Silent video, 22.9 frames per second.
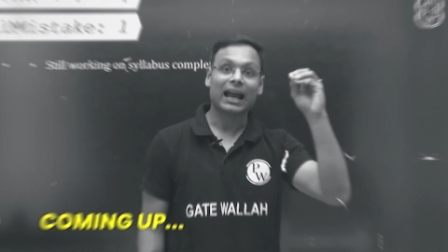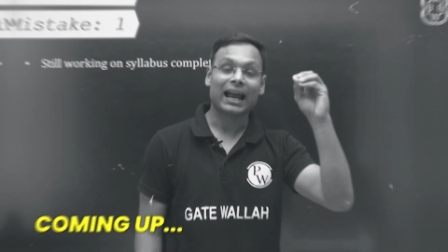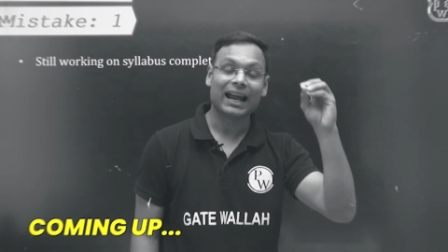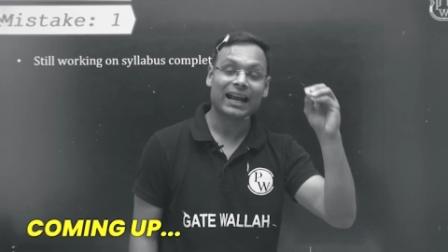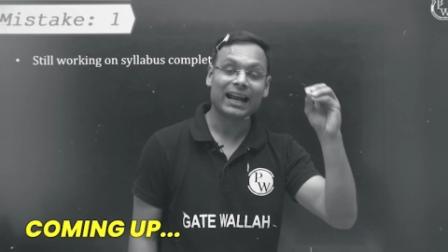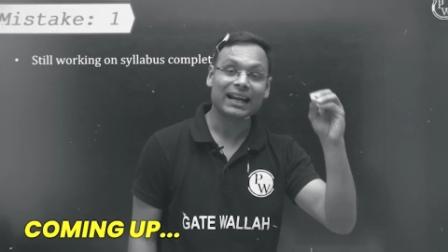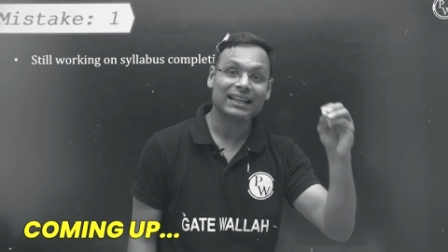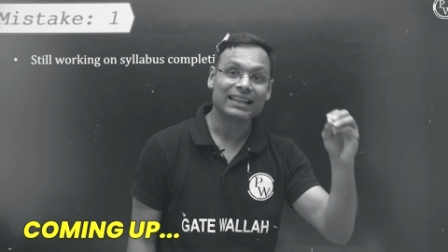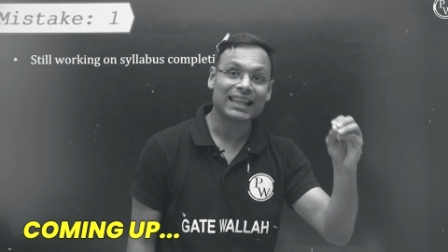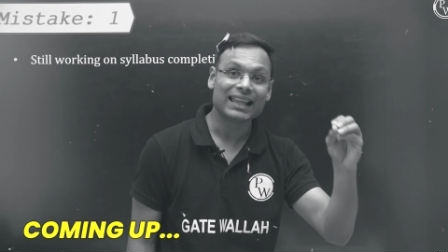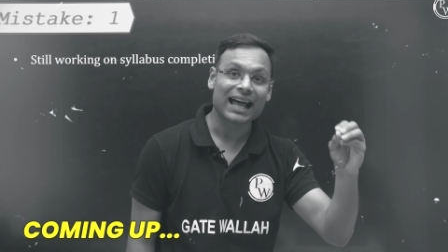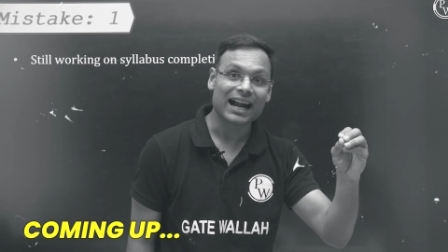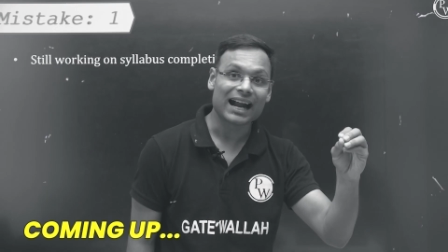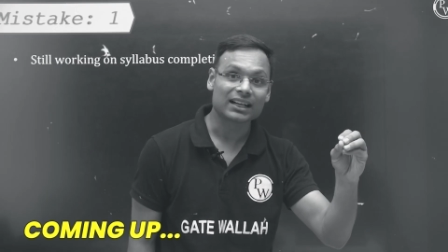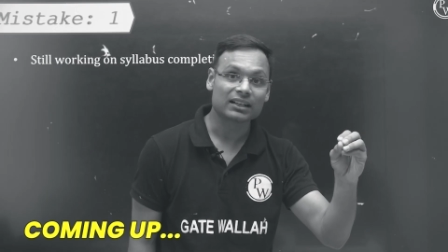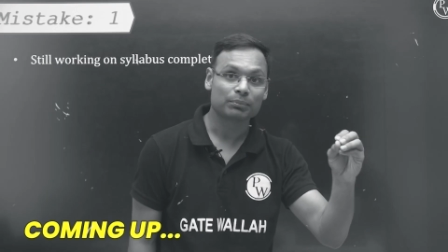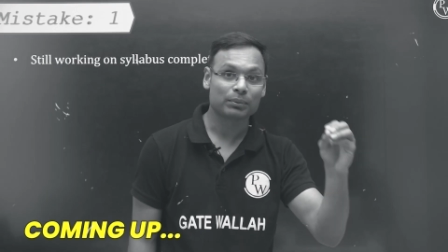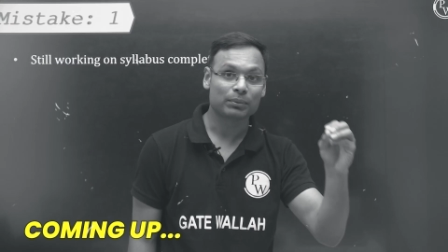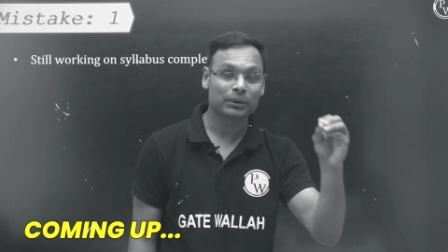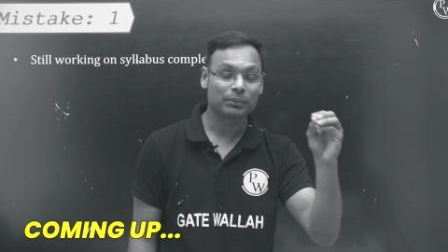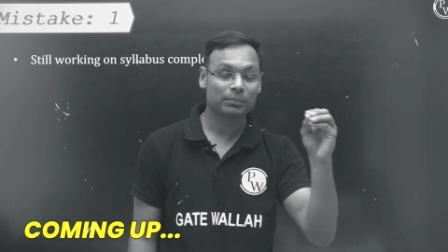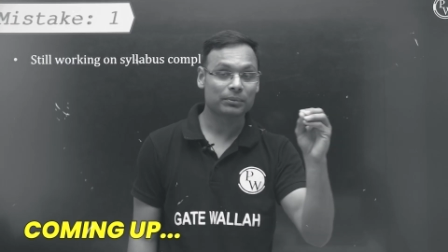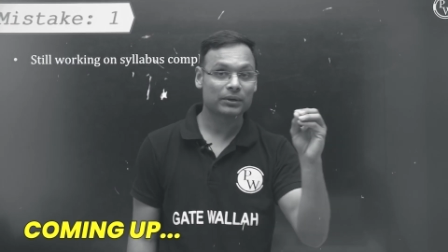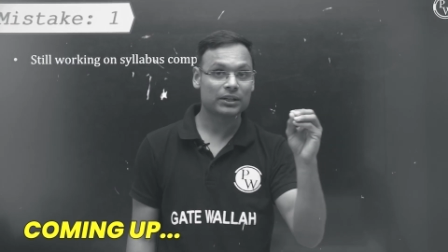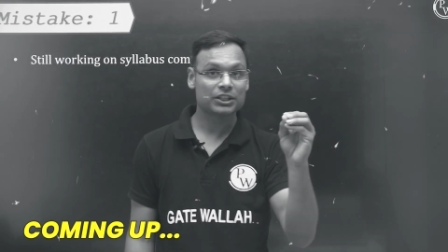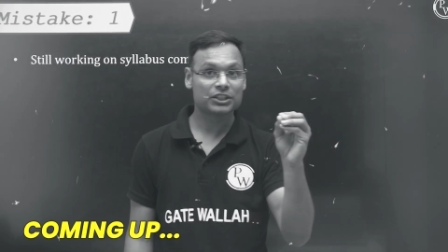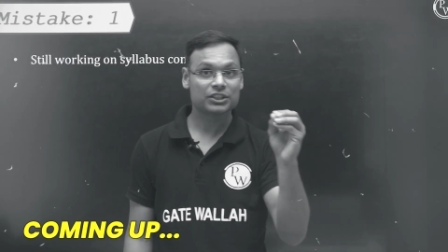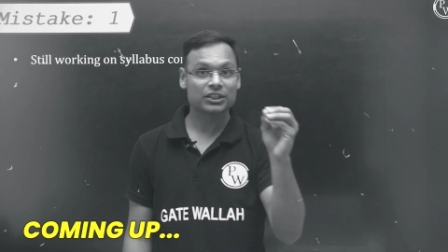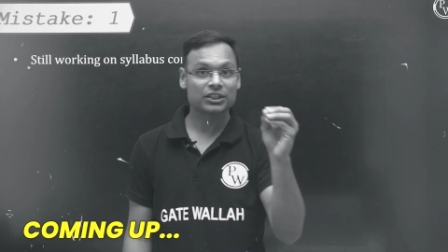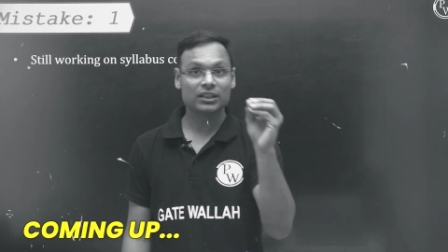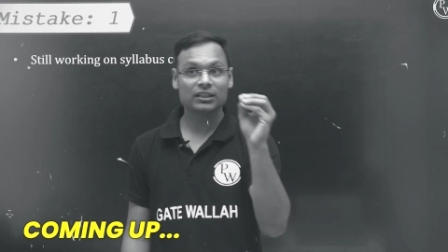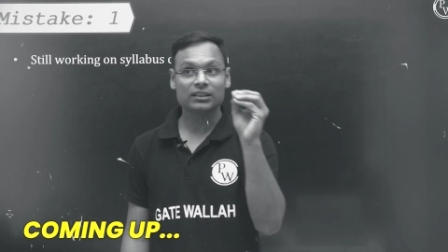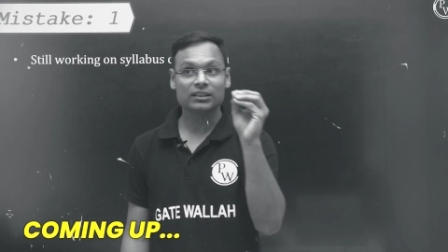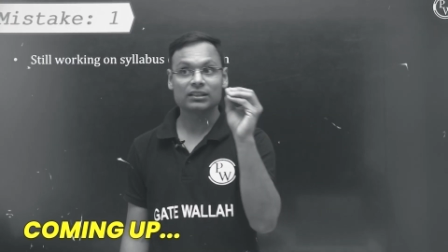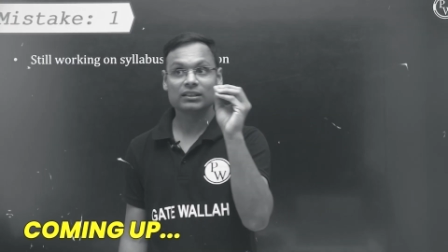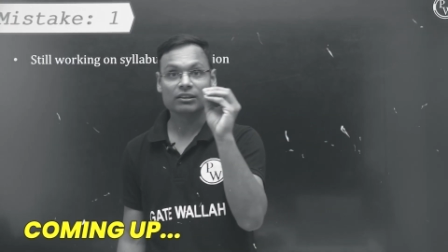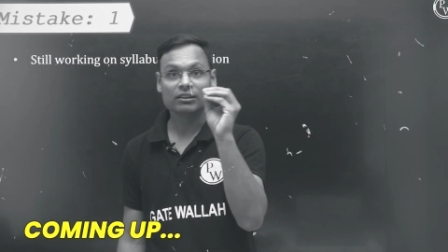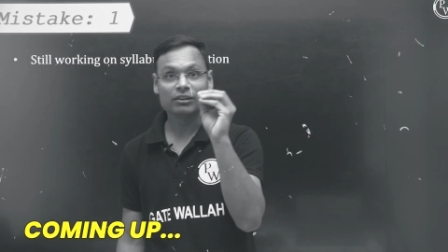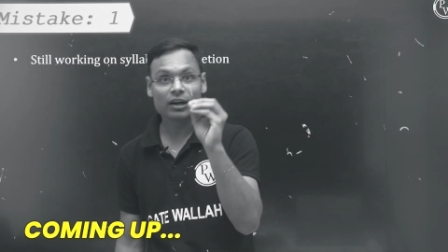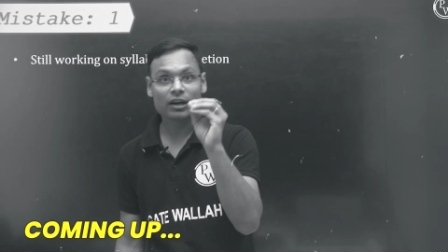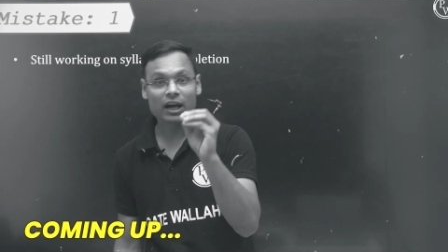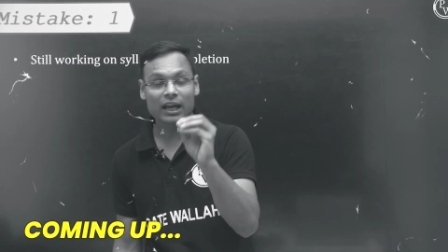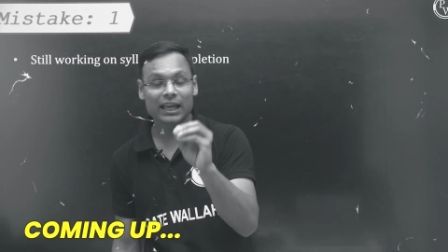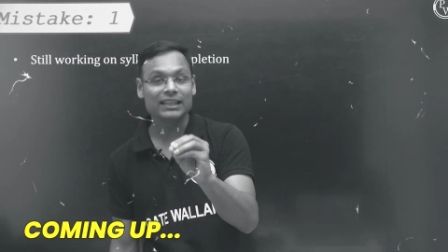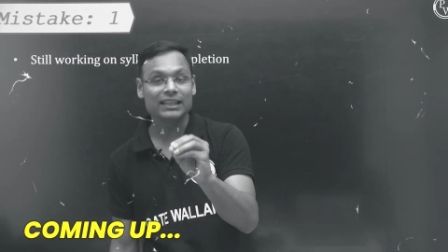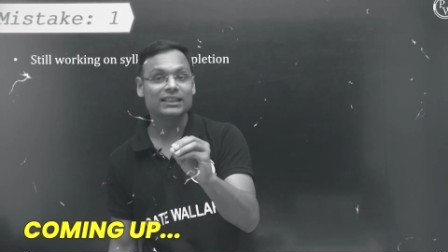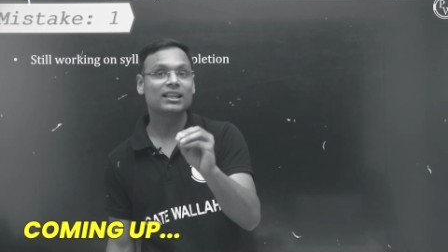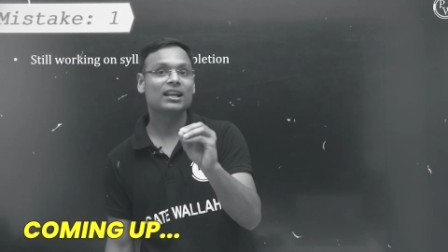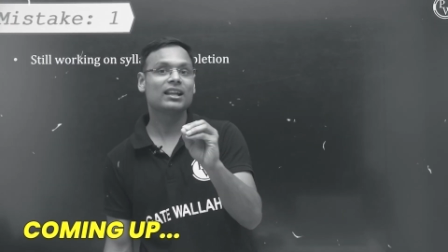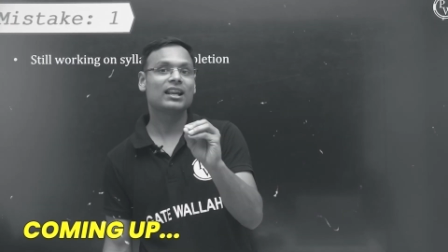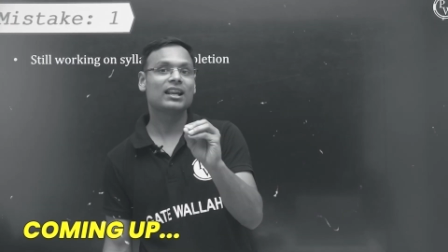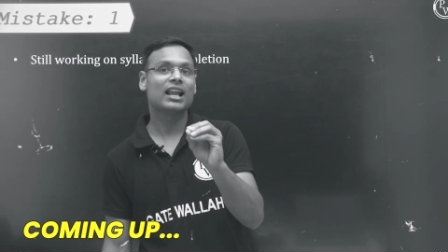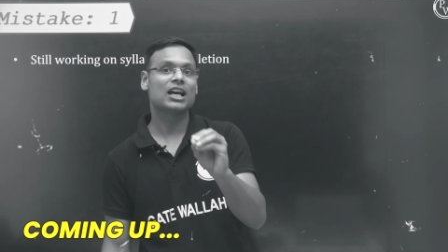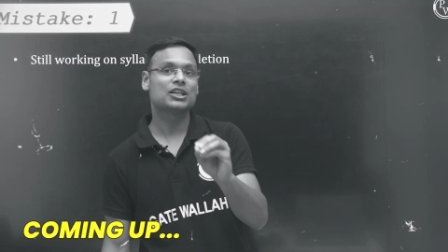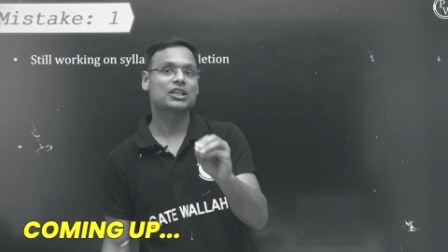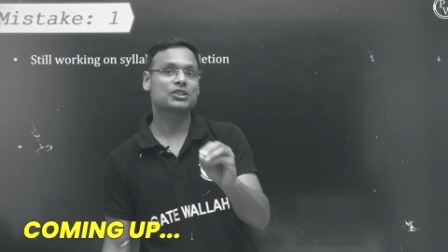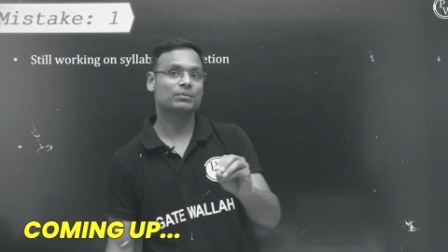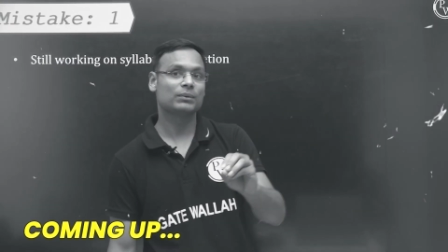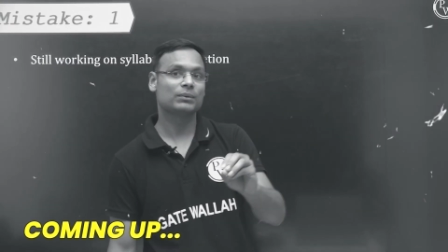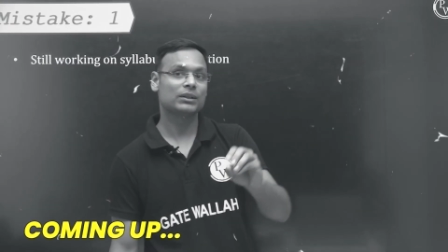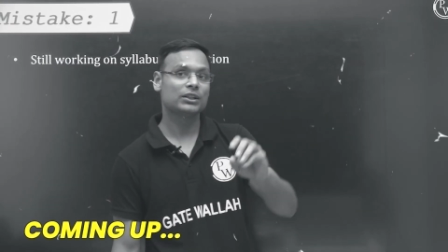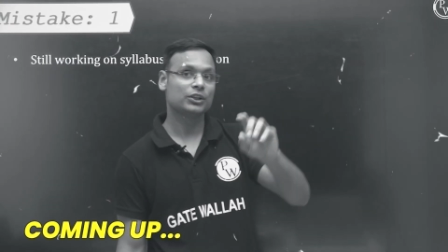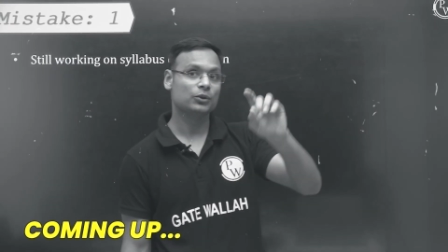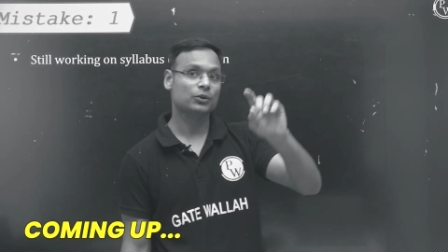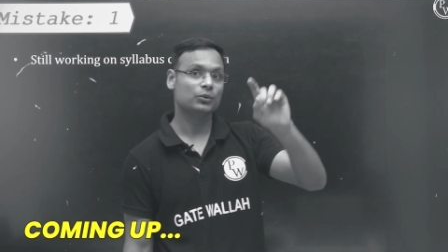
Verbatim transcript: In that preparation in the last month